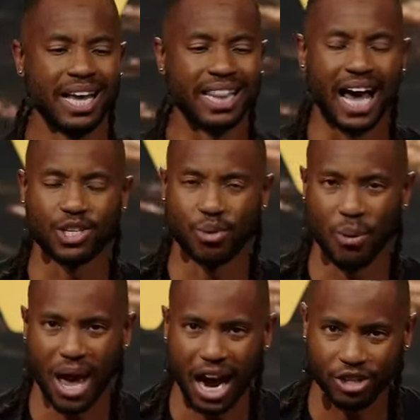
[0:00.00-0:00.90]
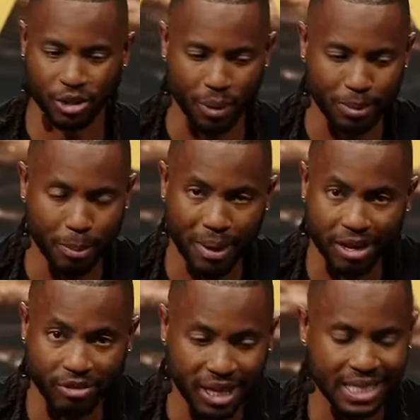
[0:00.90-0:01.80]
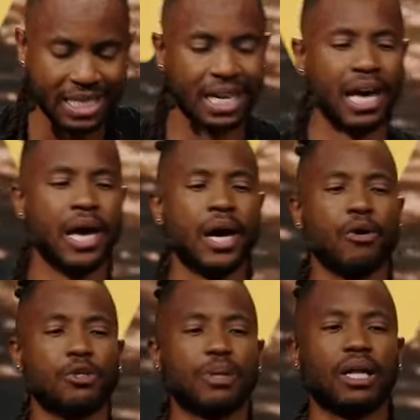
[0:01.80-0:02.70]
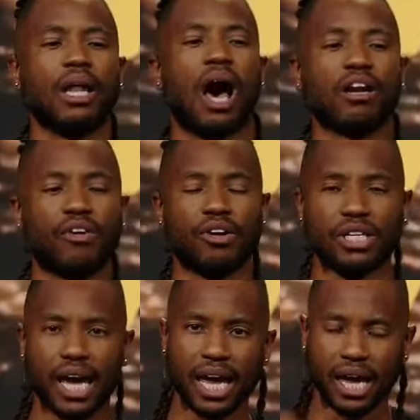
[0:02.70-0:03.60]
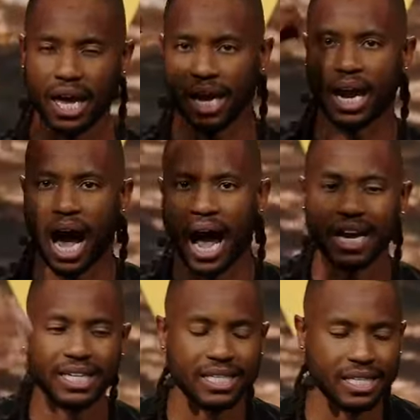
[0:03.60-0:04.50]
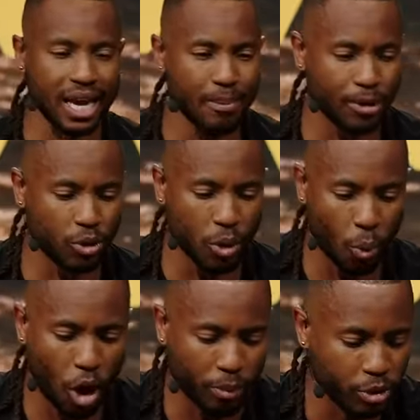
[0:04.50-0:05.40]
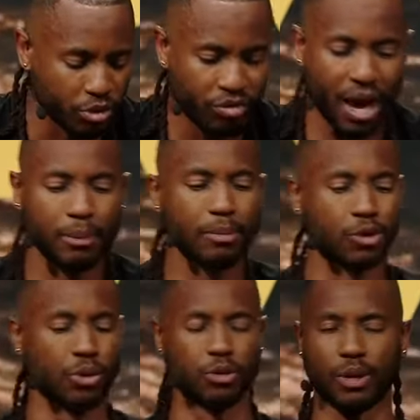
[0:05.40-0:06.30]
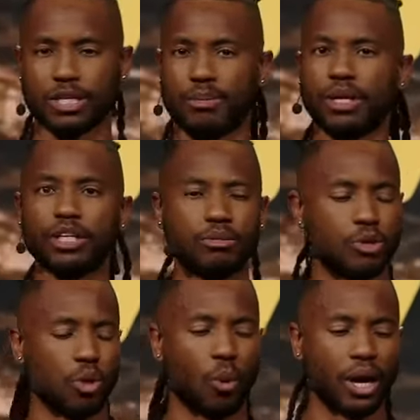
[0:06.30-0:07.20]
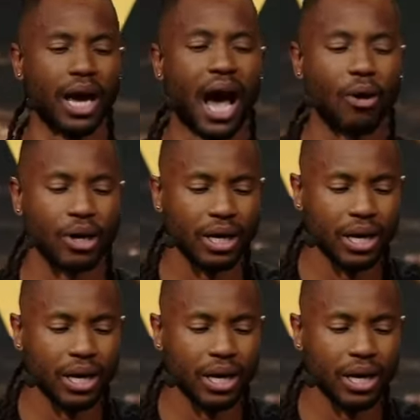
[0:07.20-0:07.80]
that's where we actually reap the benefits. We spend a lot of our day in a heightened state between work, between family, between responsibilities, between working out.